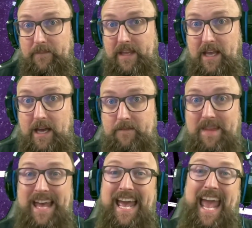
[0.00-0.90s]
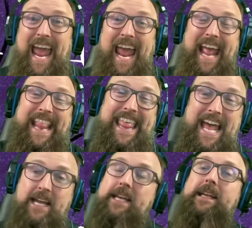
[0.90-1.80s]
Yeah, and
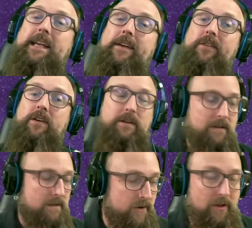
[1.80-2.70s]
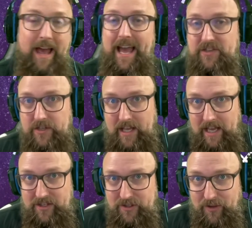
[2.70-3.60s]
that can give it your little
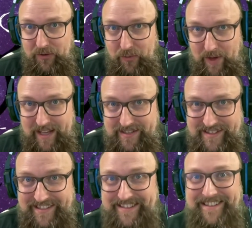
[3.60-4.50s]
educational twist.